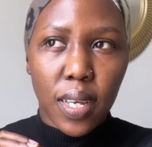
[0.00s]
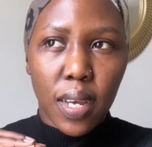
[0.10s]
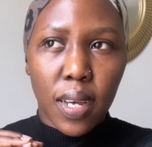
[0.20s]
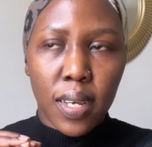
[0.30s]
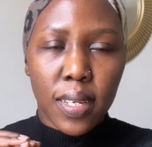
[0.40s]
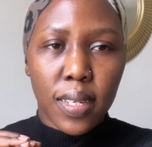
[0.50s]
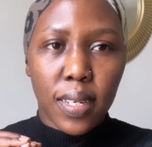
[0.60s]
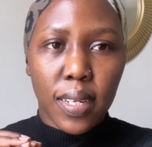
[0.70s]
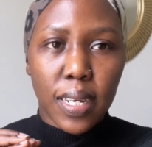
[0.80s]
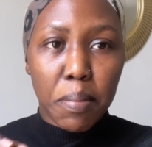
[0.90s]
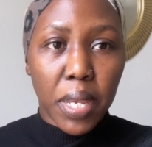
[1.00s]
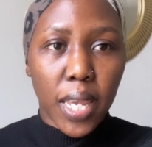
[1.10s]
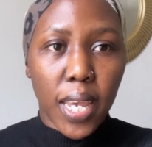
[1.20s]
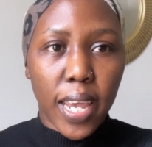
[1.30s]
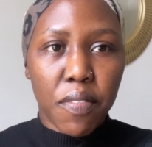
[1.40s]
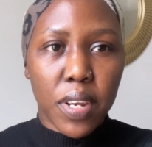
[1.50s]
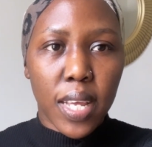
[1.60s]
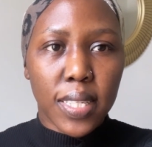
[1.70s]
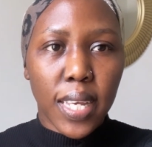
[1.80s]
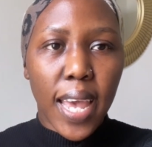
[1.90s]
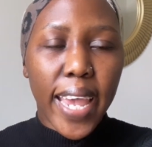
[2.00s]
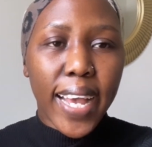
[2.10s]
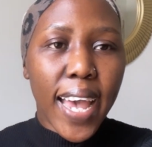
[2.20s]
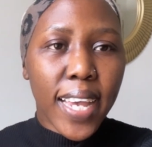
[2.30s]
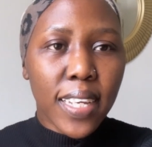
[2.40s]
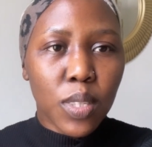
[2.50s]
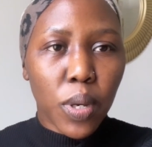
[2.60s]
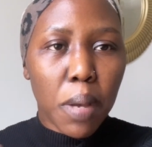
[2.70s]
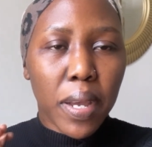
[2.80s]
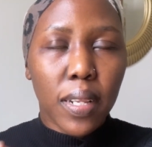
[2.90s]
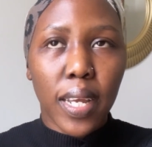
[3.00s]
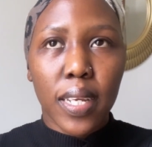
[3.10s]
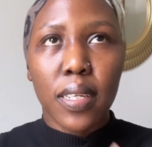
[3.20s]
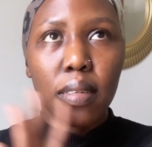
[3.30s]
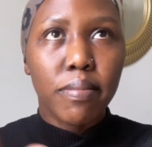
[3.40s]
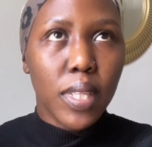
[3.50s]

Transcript: uh coming here every day and saying hi guys welcome back like